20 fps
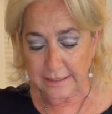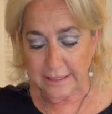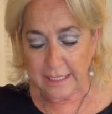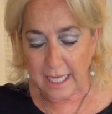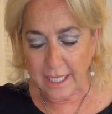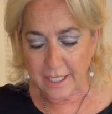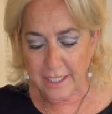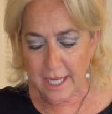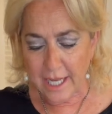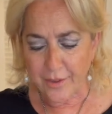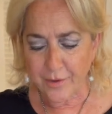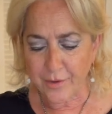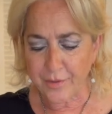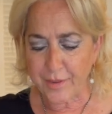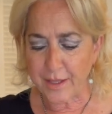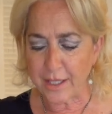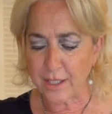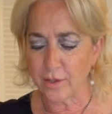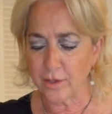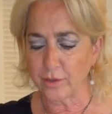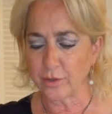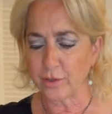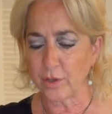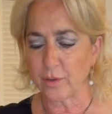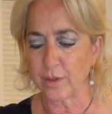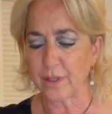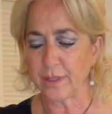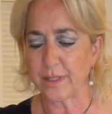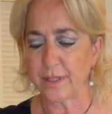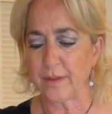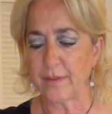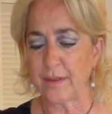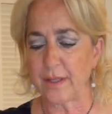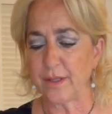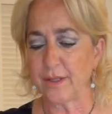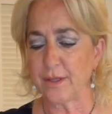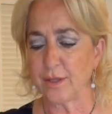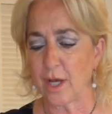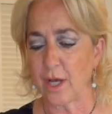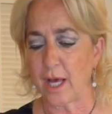Another thing you'll notice in
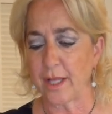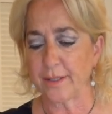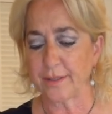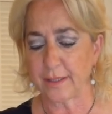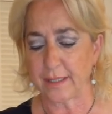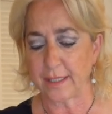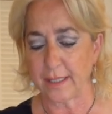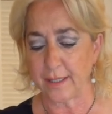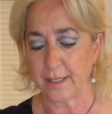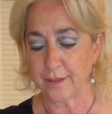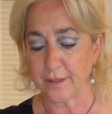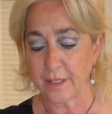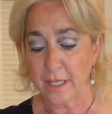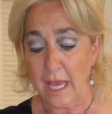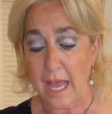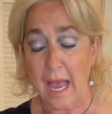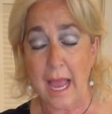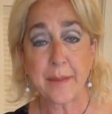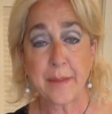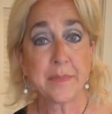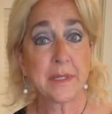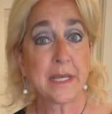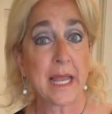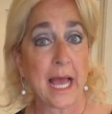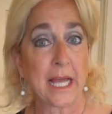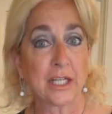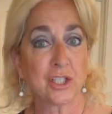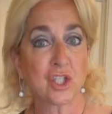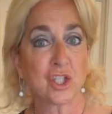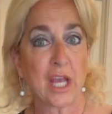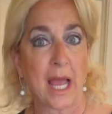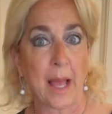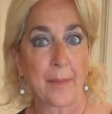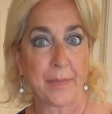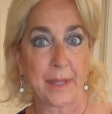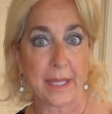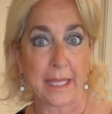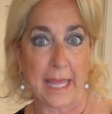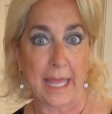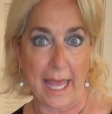this sauce is I'm not
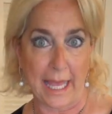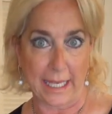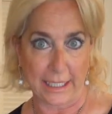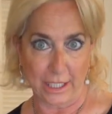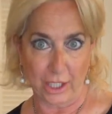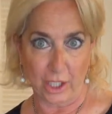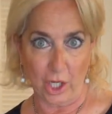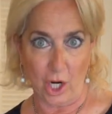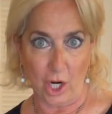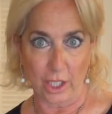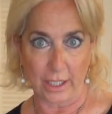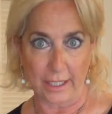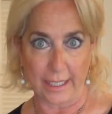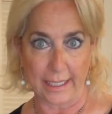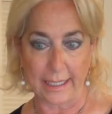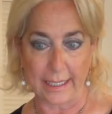chopping any garlic.